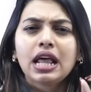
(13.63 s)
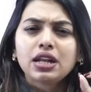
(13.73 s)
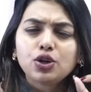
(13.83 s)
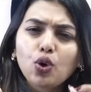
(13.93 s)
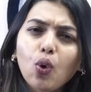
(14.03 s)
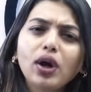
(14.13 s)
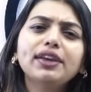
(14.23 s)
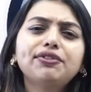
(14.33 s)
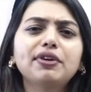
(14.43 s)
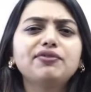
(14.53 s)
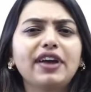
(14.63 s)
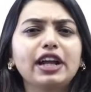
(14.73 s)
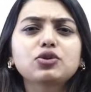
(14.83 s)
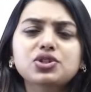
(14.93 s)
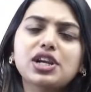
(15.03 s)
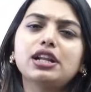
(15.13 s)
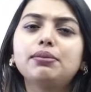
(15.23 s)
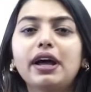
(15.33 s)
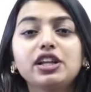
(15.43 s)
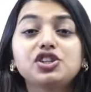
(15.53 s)
knowing from where to study
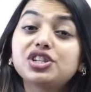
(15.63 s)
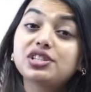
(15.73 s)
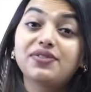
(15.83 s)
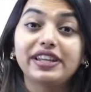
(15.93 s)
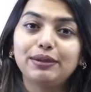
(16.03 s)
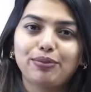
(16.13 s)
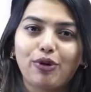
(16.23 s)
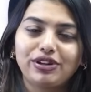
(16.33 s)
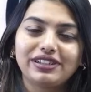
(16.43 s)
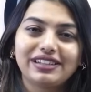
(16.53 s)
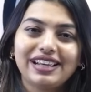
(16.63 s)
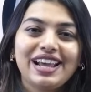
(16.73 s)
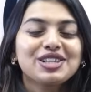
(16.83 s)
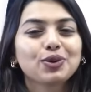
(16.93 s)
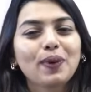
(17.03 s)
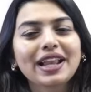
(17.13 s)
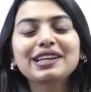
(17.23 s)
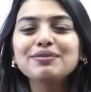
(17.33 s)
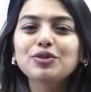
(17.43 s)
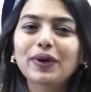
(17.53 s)
biology is very important. So
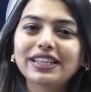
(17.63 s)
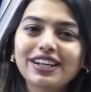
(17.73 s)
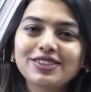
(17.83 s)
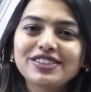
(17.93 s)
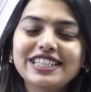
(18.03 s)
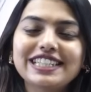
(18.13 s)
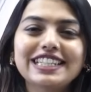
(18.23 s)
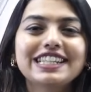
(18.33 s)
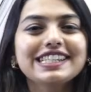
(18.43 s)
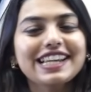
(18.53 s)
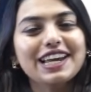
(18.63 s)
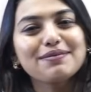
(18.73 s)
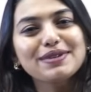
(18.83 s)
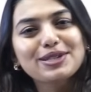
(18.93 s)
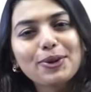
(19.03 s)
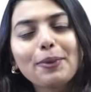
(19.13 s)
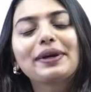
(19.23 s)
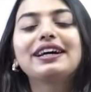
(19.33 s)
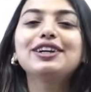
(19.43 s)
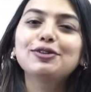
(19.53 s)
welcome to Vedantu NEET English. I am Ms.
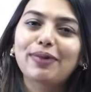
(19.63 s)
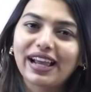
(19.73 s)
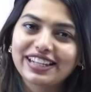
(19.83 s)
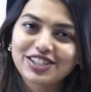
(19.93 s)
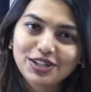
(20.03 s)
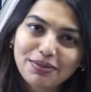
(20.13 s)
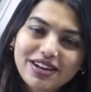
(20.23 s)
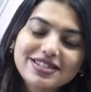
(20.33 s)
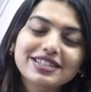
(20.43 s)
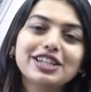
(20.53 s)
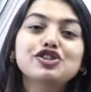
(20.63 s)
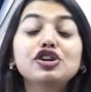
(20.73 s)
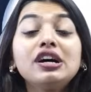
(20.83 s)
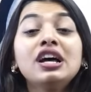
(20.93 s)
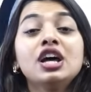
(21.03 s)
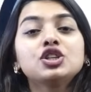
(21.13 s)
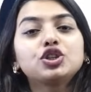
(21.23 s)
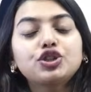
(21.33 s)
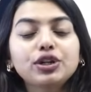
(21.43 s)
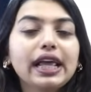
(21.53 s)
Gopika, your biology master teacher. So
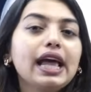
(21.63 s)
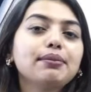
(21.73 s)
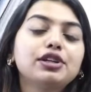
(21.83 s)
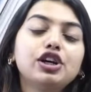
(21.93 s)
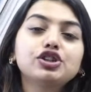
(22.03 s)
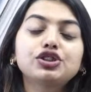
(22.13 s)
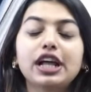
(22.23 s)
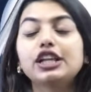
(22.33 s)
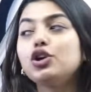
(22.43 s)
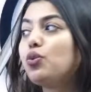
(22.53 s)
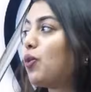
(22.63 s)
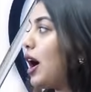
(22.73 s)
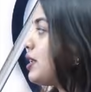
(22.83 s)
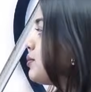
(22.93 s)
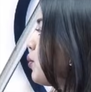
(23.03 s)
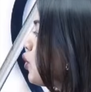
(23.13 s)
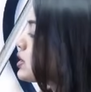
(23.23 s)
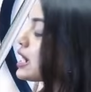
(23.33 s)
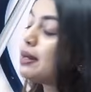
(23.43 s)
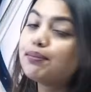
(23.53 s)
today I'm here to tell you one
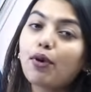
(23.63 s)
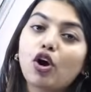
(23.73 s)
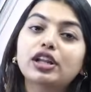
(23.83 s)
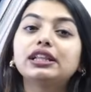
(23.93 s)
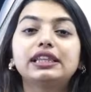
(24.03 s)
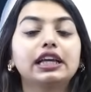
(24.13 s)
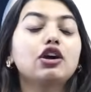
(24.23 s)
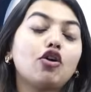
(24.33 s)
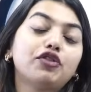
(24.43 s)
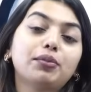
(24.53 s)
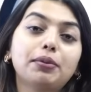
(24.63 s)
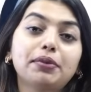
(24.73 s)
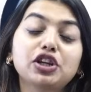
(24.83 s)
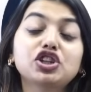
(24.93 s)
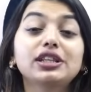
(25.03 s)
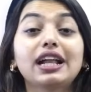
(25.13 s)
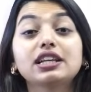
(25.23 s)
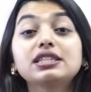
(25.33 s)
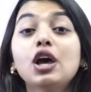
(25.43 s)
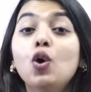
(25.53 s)
most important thing of your preparation, that
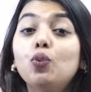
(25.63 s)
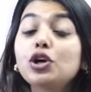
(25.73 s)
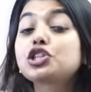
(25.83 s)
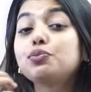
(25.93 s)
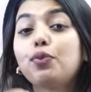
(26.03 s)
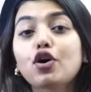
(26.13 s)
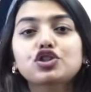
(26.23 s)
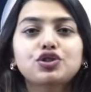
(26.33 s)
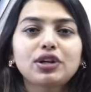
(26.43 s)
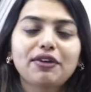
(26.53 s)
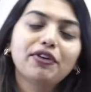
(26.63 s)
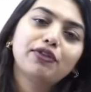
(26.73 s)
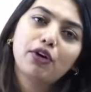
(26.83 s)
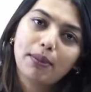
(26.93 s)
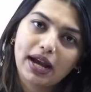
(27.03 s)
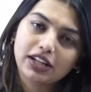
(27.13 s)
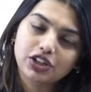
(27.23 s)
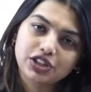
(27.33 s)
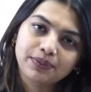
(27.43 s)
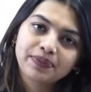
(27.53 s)
is which books to refer for
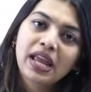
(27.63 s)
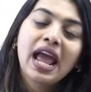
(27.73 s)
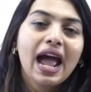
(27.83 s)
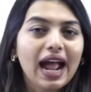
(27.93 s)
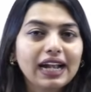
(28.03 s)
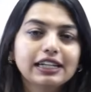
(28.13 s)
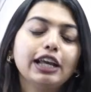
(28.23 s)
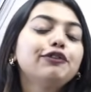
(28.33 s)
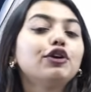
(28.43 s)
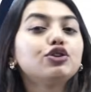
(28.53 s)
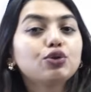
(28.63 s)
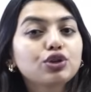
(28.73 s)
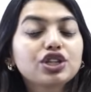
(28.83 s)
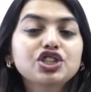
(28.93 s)
biology. And if you're new to the